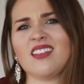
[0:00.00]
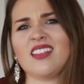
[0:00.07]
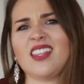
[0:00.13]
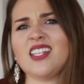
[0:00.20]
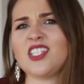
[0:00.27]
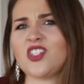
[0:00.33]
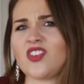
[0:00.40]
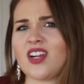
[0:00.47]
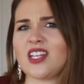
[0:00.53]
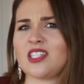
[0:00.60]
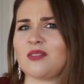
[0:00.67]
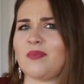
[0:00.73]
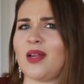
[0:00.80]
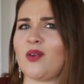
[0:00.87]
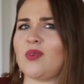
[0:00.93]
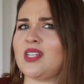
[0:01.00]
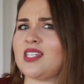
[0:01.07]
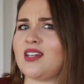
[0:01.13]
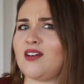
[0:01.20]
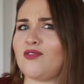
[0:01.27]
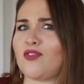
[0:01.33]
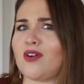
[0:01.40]
this dress might
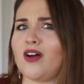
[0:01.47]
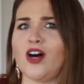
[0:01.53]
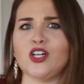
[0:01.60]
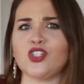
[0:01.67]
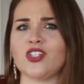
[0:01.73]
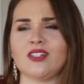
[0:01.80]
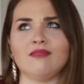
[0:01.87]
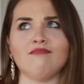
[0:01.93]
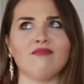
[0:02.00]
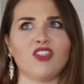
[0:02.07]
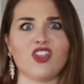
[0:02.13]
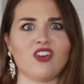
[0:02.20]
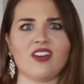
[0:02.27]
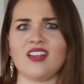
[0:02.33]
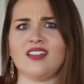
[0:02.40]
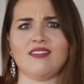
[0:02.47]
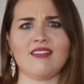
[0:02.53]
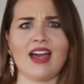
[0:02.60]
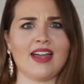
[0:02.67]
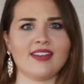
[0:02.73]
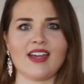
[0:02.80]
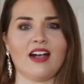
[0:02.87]
retail for
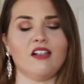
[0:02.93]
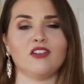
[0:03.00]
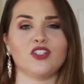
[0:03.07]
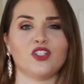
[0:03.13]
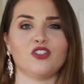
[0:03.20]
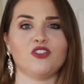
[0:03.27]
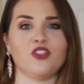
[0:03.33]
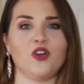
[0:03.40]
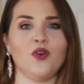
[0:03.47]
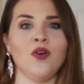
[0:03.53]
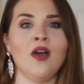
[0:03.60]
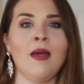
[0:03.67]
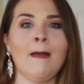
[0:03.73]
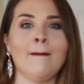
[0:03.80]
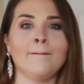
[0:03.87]
$139 or so,